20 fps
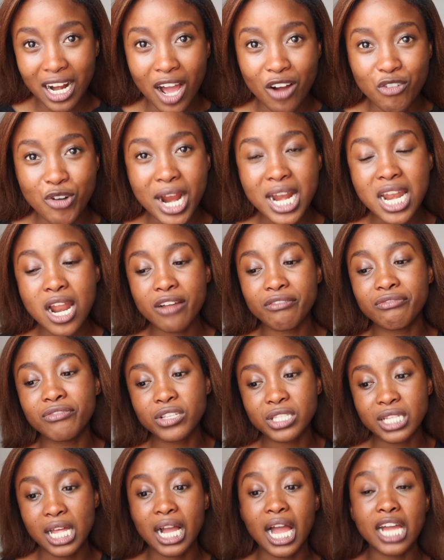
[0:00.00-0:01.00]
now it
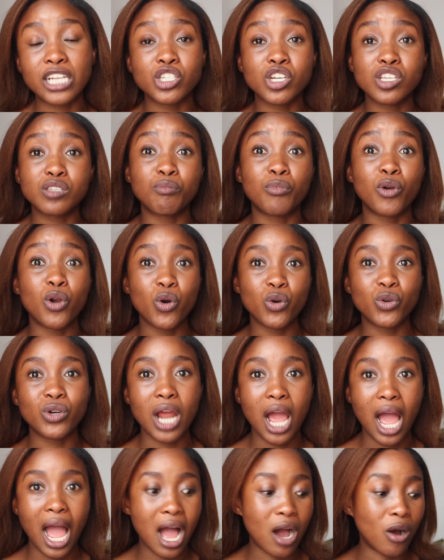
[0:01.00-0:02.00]
feels like I just
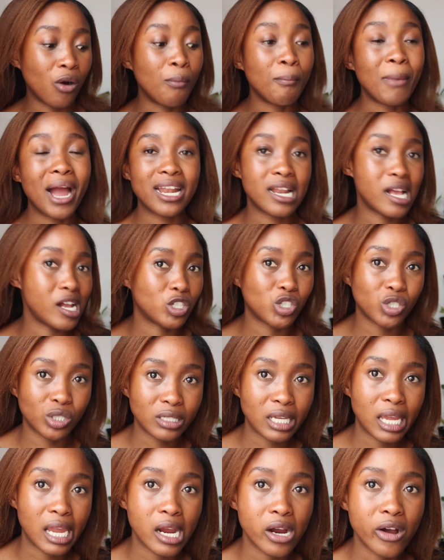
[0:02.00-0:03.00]
blowed out my natural
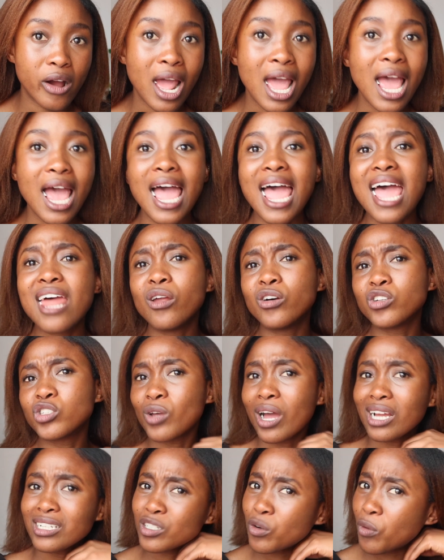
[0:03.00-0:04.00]
hair. And
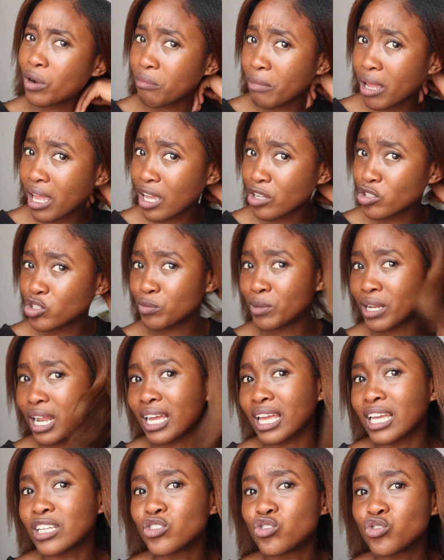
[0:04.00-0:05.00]
also I didn't want my hair to be
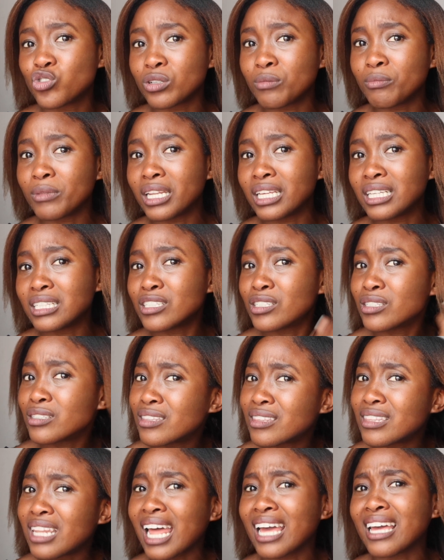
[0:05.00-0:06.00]
like extremely
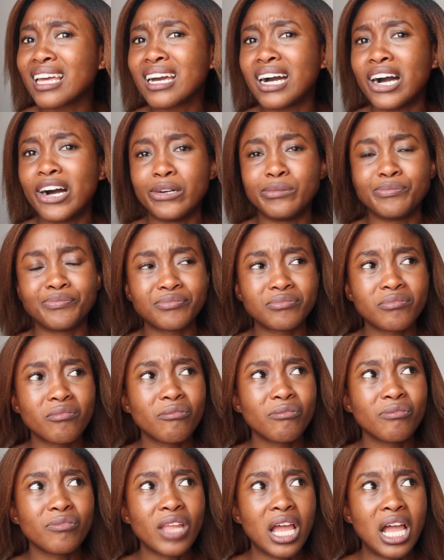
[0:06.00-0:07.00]
like
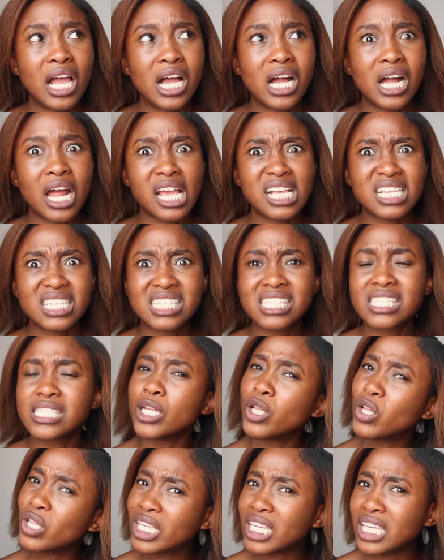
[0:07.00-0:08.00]

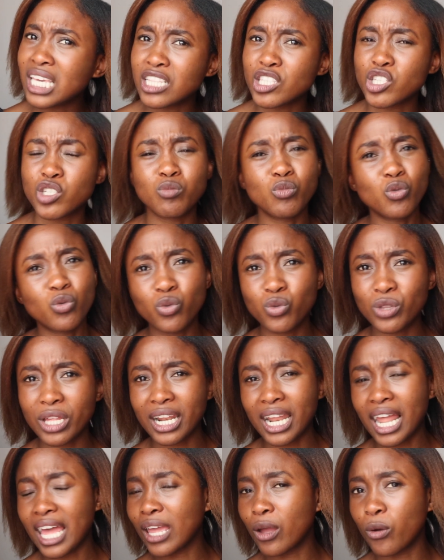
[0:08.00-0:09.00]
silky and smooth
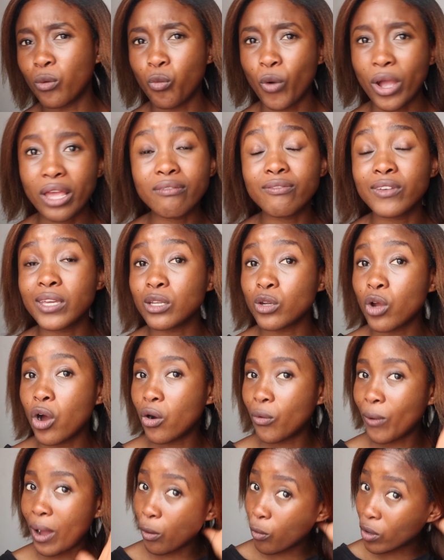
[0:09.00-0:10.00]
and like wavy.
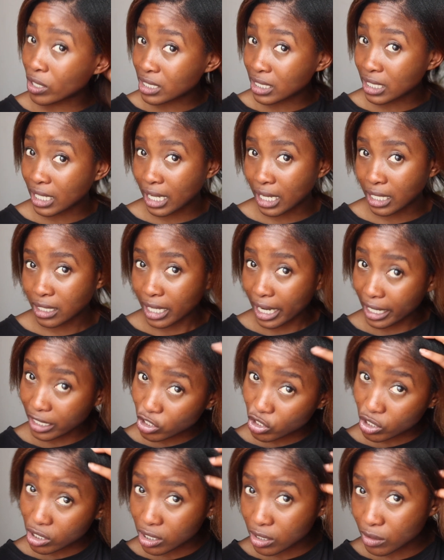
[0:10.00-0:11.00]
No, I wanted it like
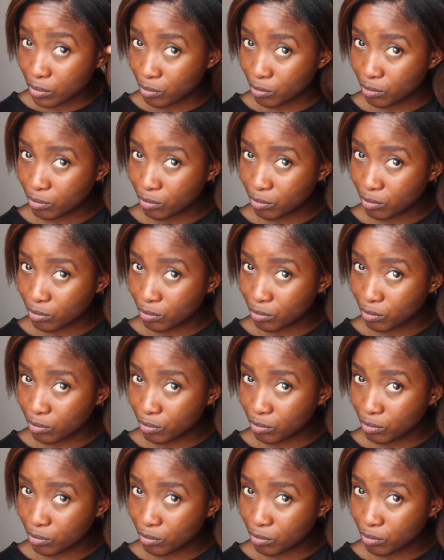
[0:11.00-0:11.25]
just